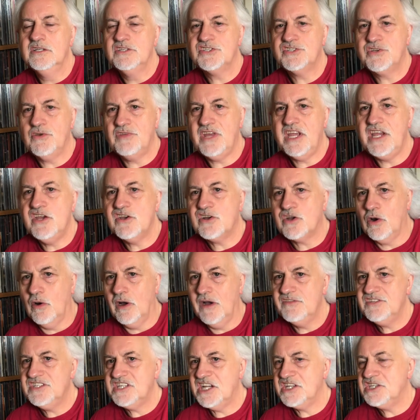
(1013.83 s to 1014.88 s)
So there you go,
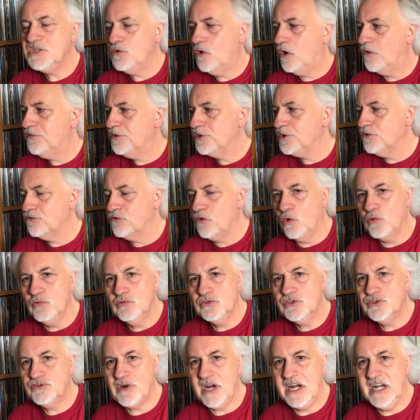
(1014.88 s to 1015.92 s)
I've set you off on your own
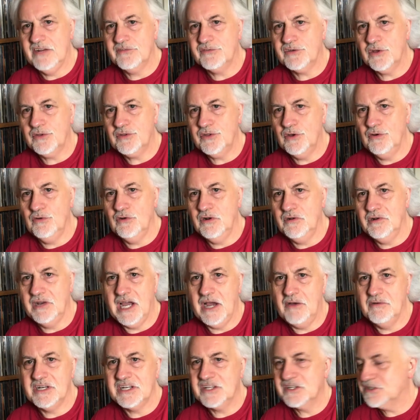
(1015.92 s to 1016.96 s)
trail of Cthulhu
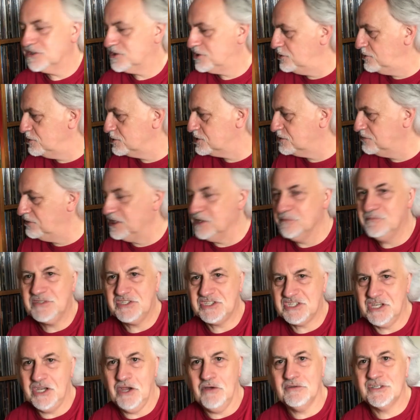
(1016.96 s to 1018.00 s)
now in search of an
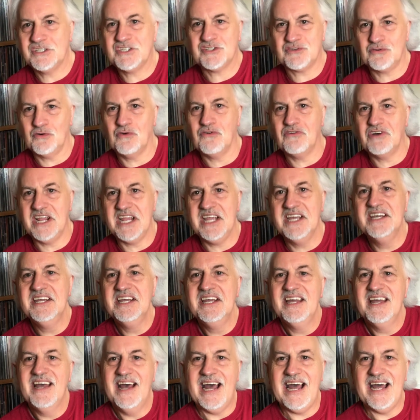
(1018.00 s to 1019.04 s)
obscure story
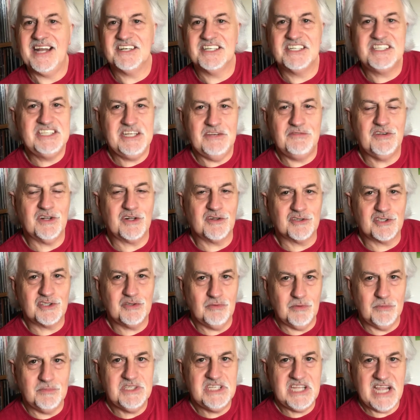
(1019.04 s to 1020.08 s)
and a difficult
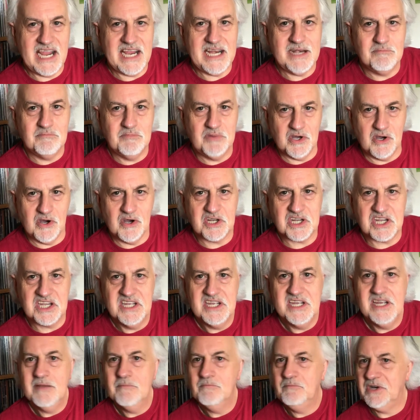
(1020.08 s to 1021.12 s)
to obtain book.
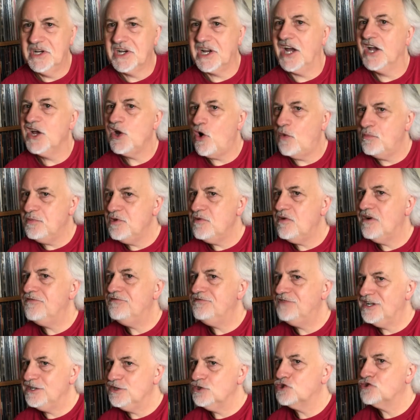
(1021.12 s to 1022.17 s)
But I hope you have
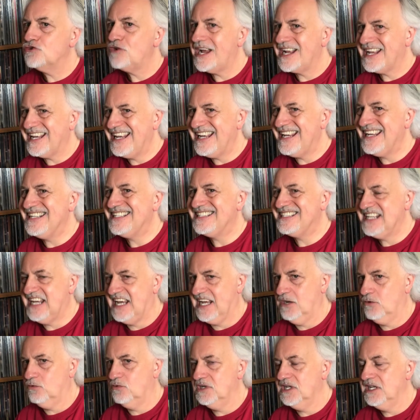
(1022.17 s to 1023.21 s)
fun tracking it
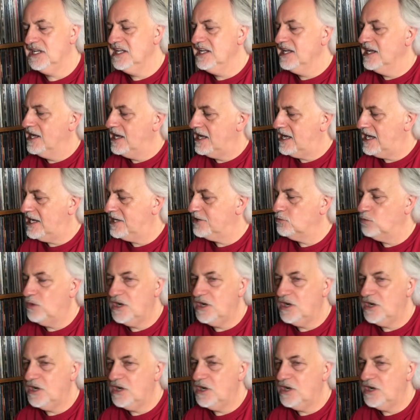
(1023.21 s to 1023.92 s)
down. And